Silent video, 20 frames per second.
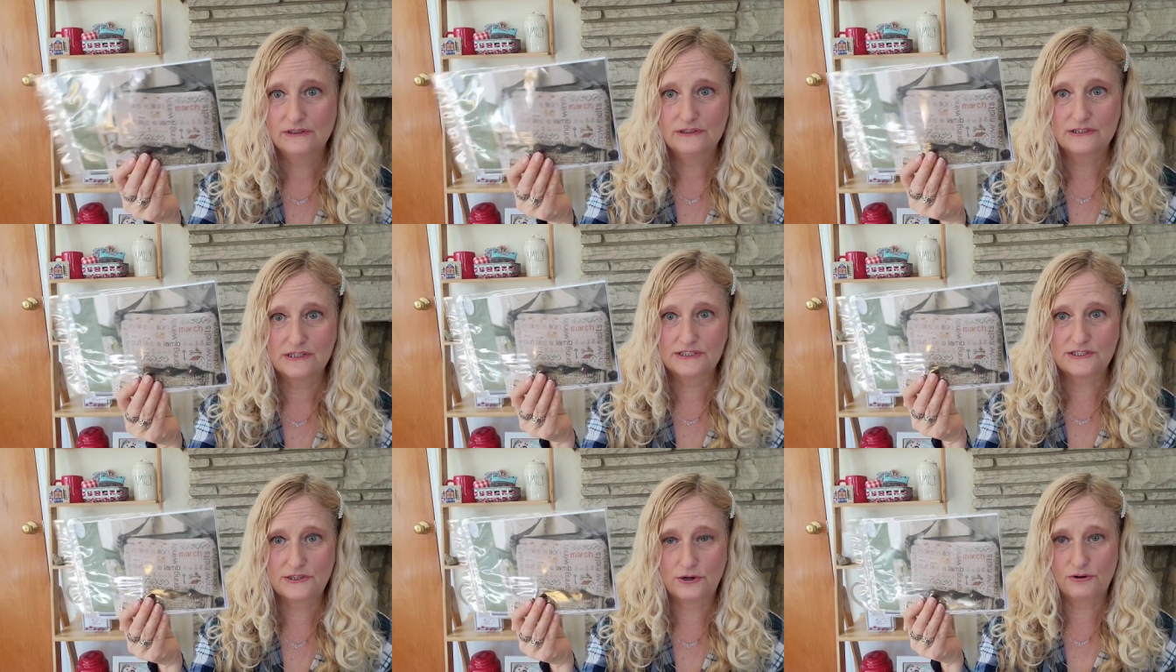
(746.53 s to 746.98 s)

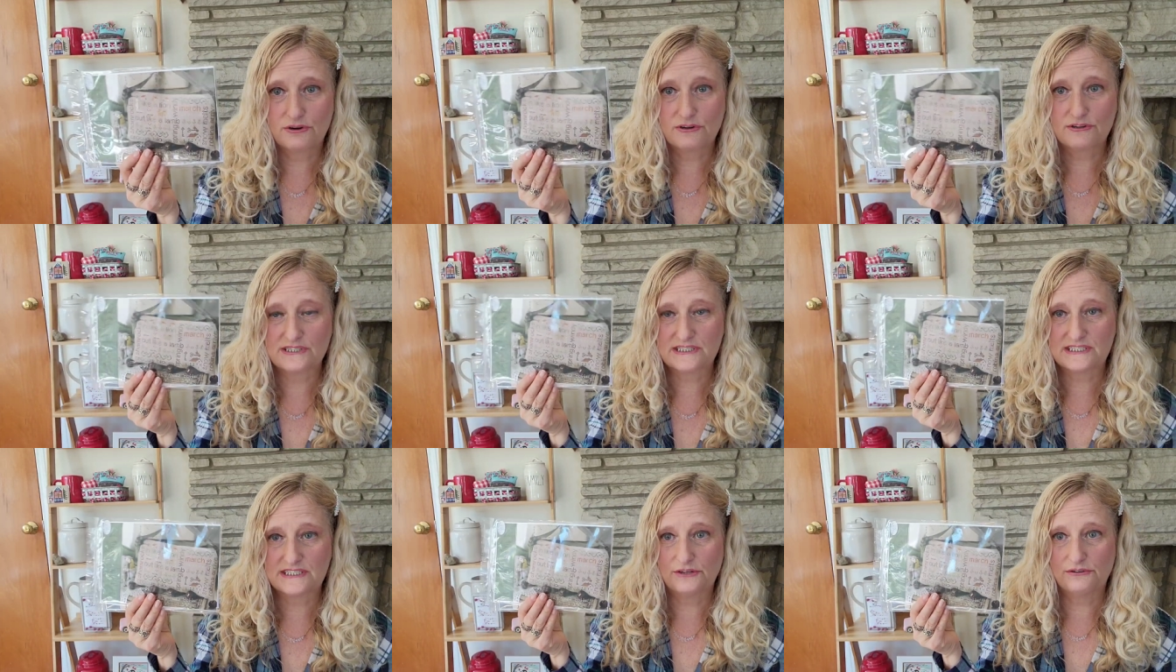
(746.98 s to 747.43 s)
Just go to
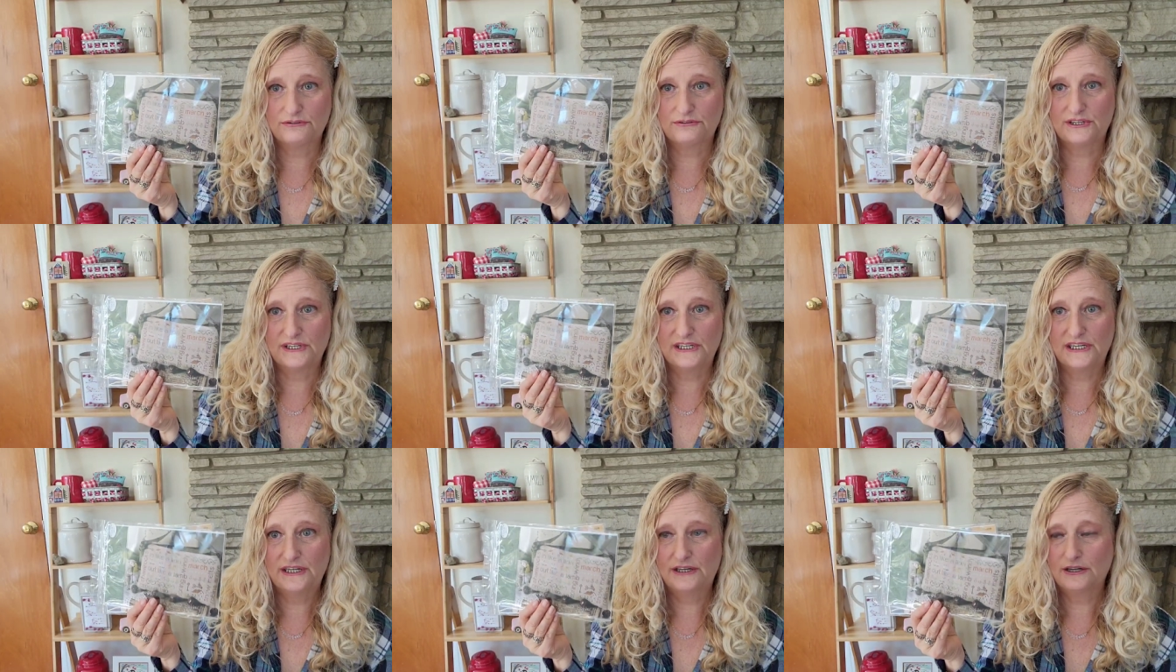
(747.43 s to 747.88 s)
the Silver
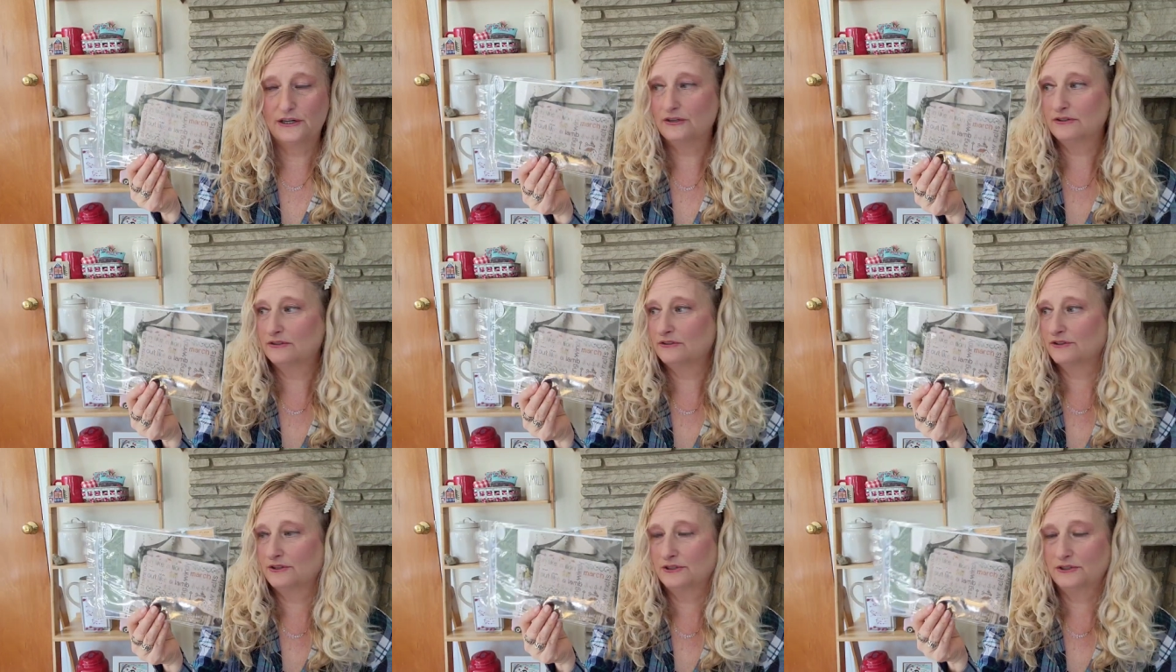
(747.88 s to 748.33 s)

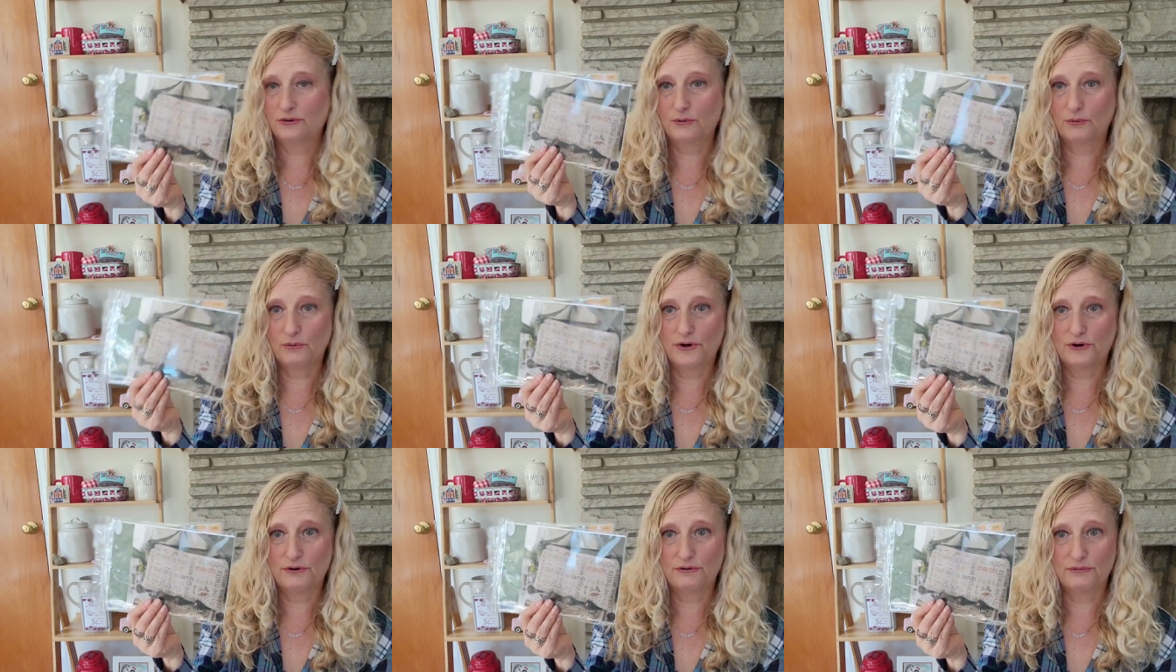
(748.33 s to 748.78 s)
Needle. You
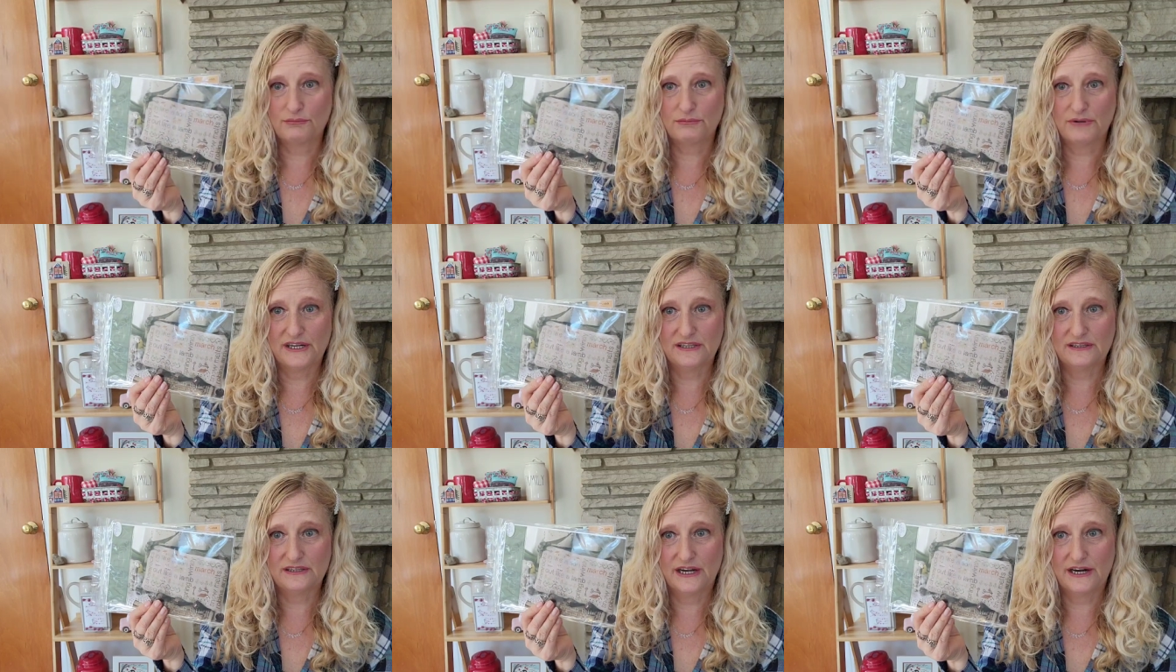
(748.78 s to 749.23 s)
order them
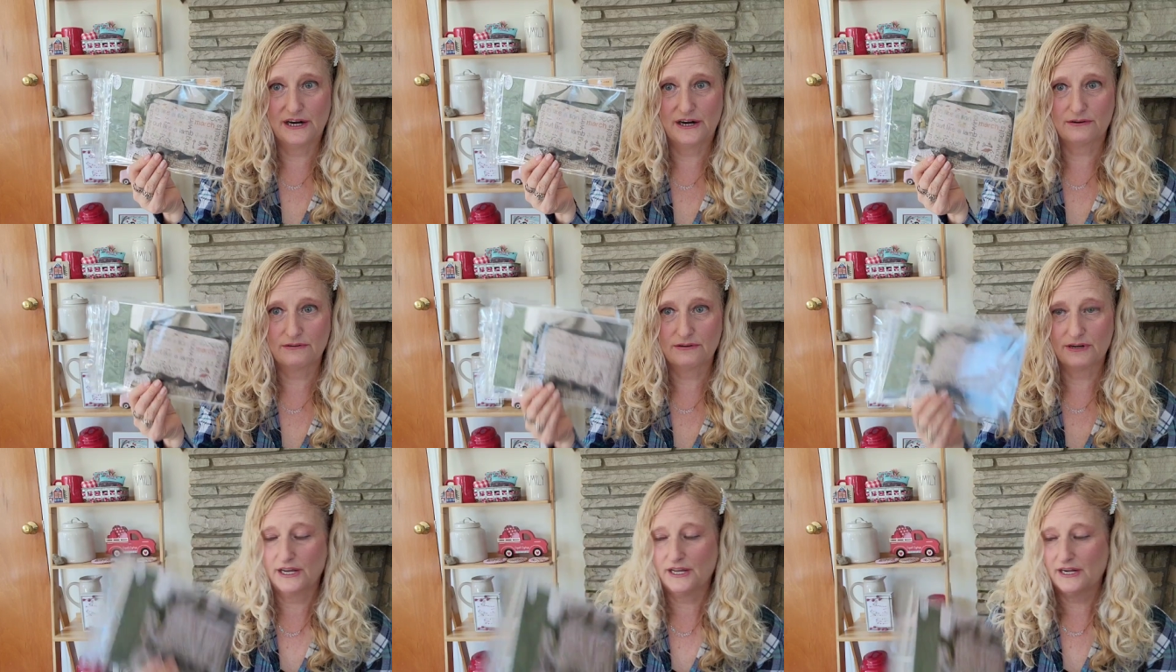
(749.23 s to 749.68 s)
right
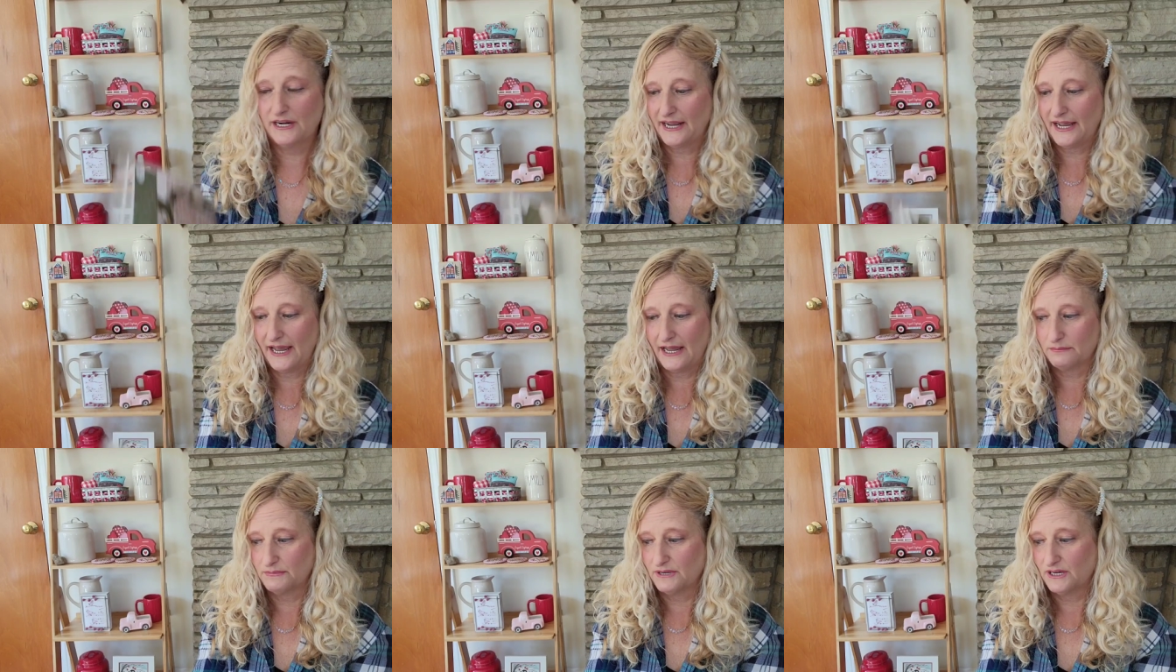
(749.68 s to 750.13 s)
there, and I
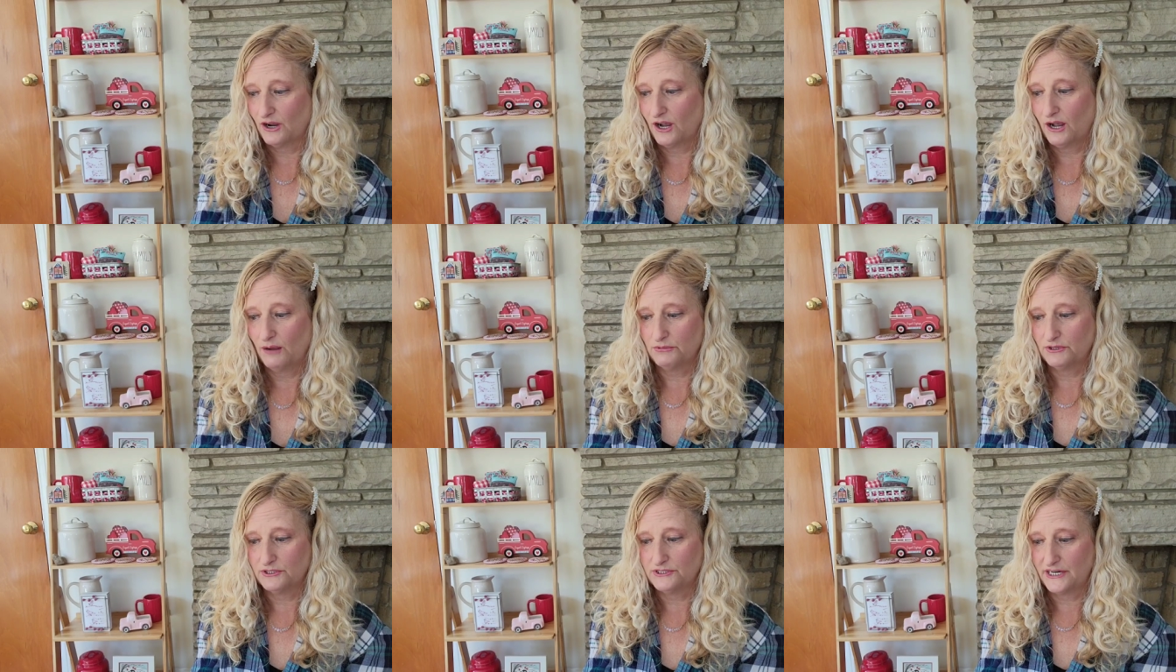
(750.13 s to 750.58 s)
got them in a
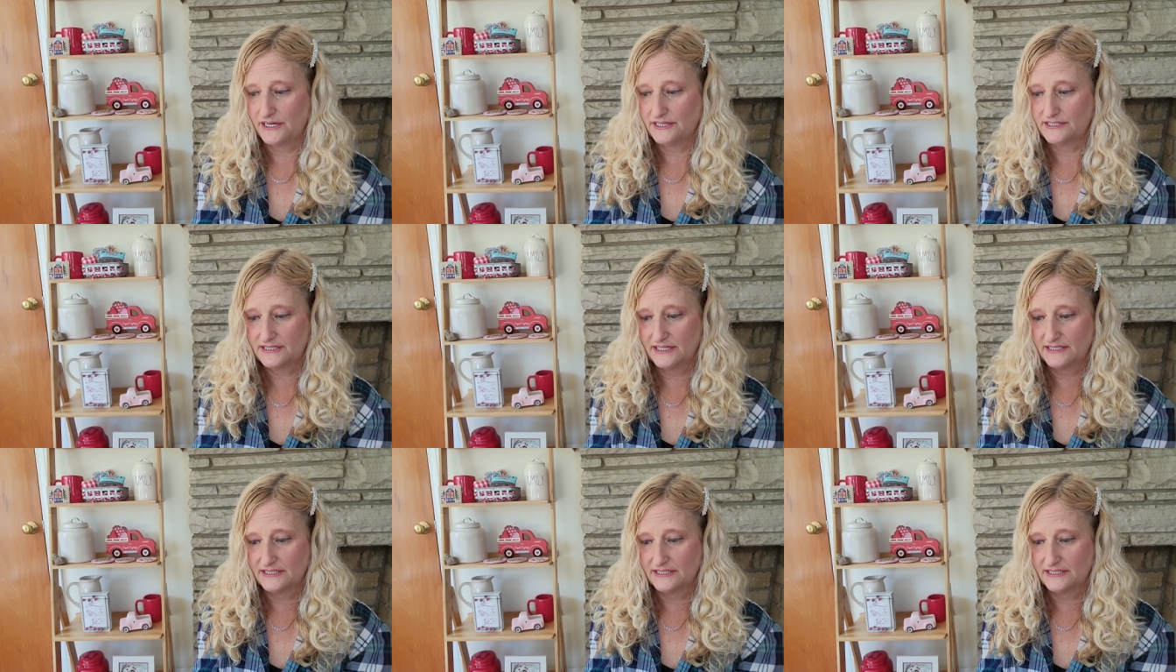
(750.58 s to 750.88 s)
couple of days.